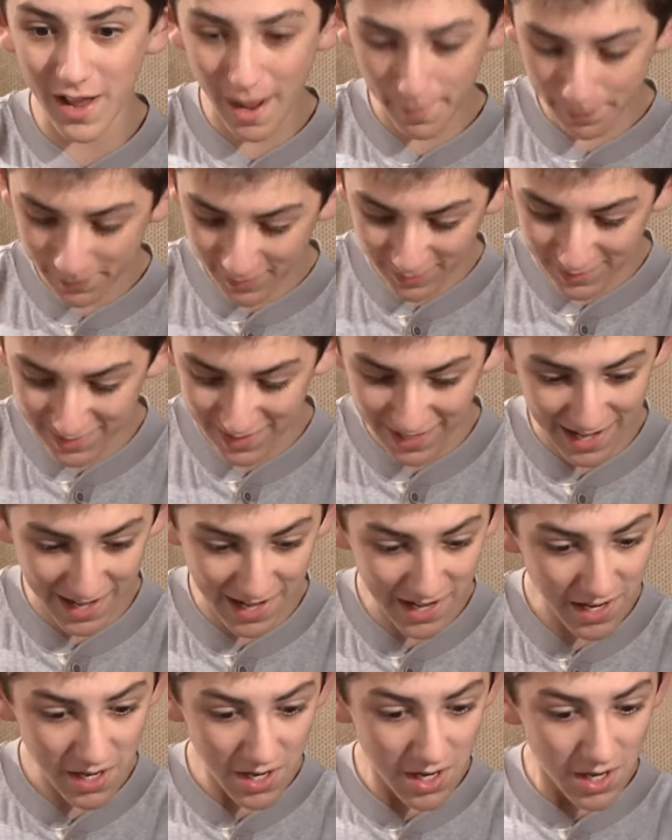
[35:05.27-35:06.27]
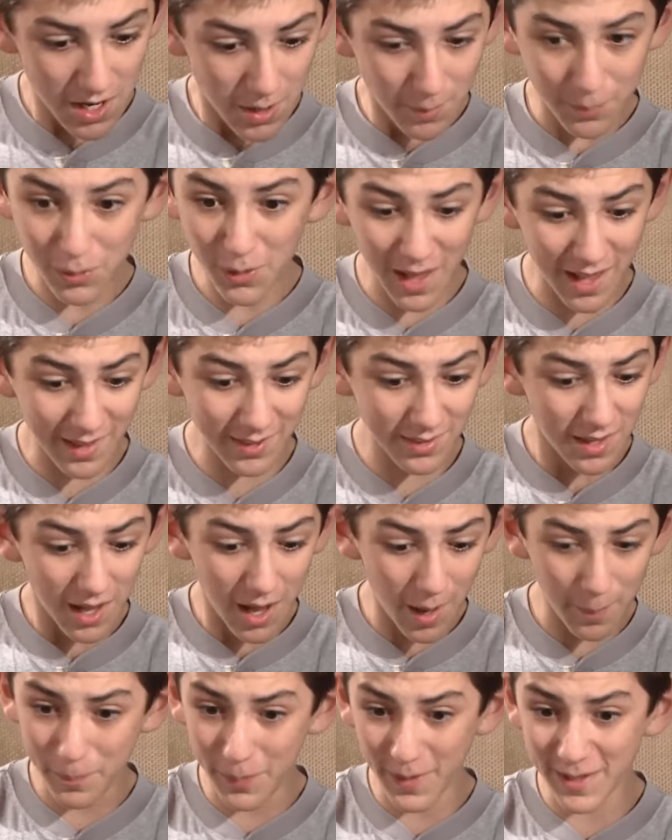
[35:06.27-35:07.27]
naps a day, plus
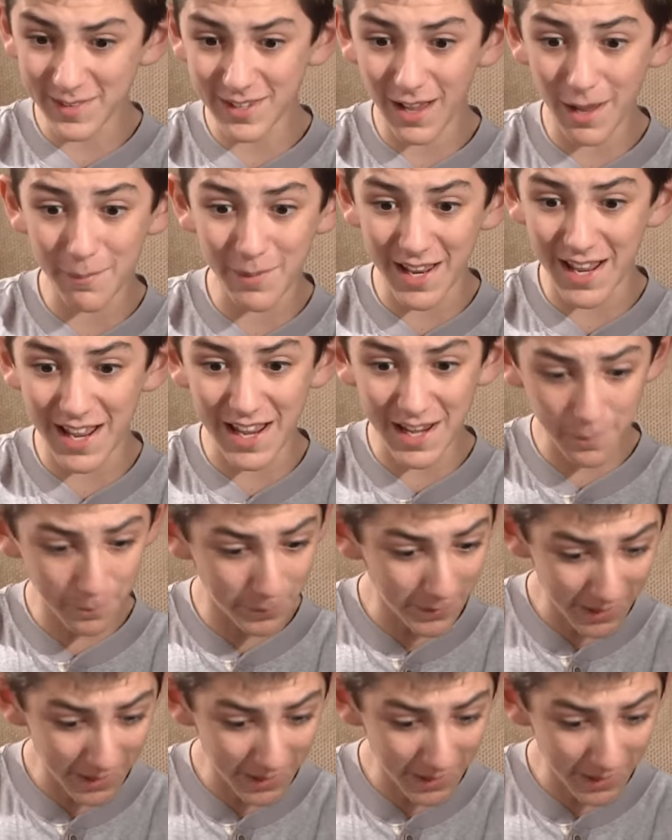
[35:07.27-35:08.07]
a bedtime at 8